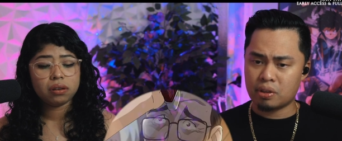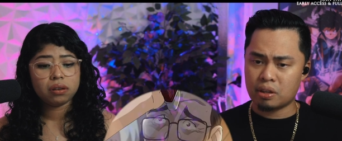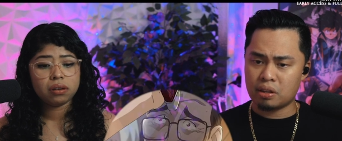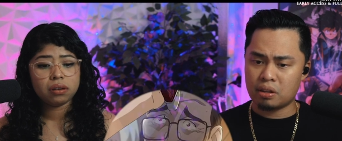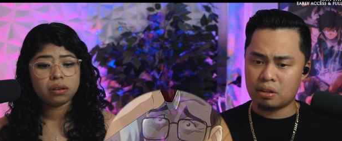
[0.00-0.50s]

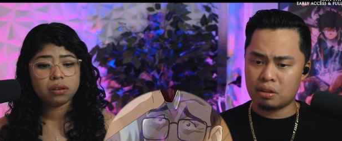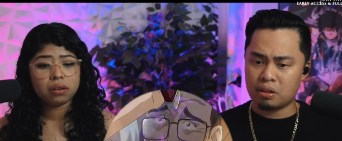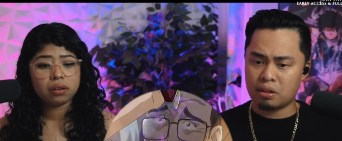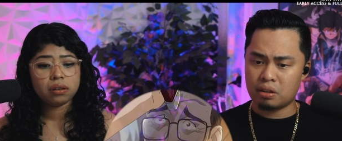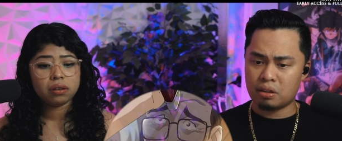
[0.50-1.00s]

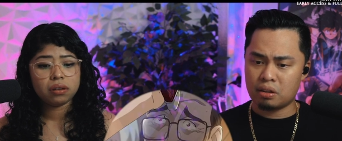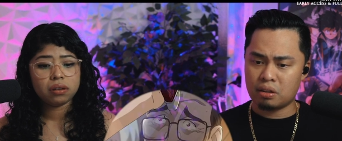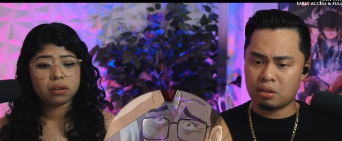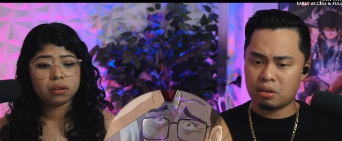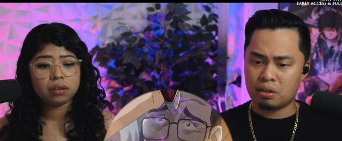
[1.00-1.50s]

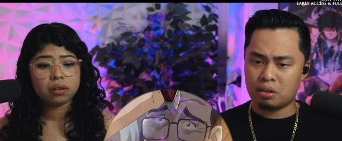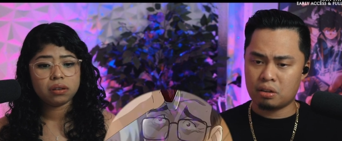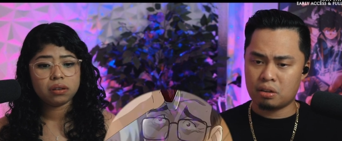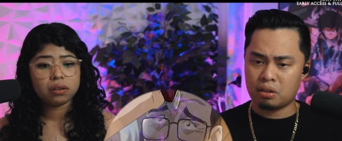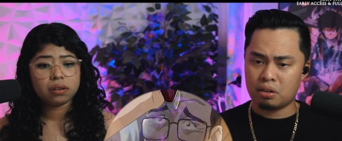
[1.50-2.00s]

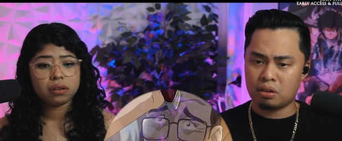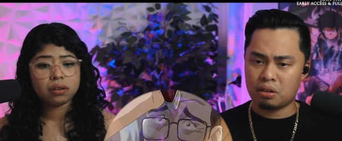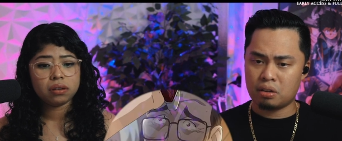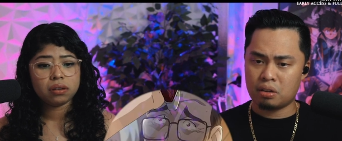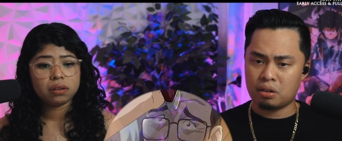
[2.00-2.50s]

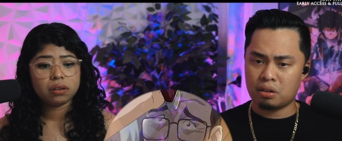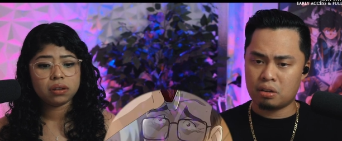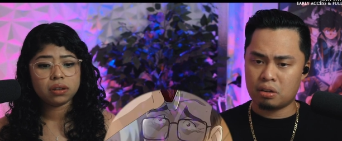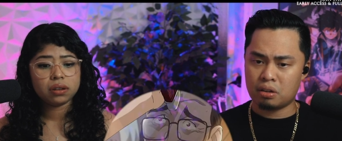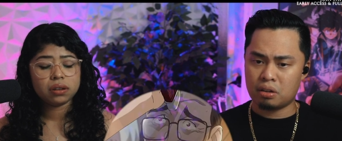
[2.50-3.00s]

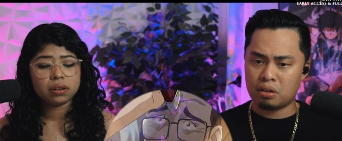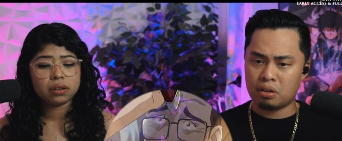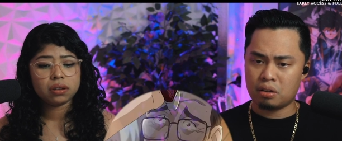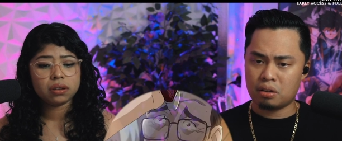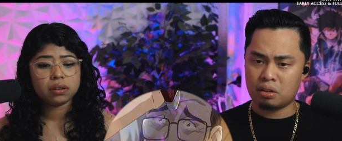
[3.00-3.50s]

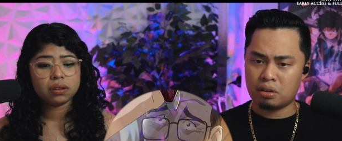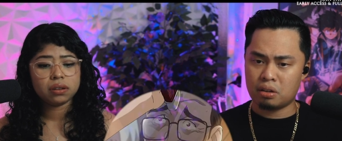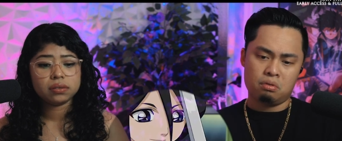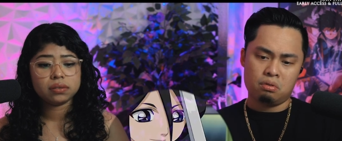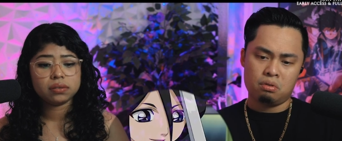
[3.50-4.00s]

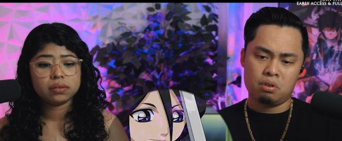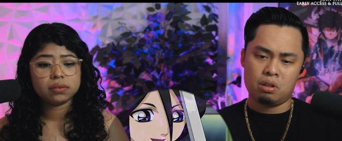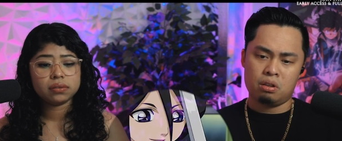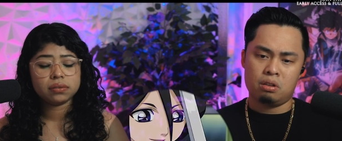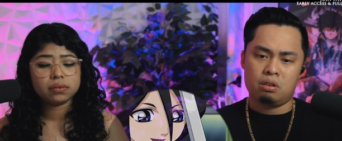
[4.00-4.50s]
Nobody speaks.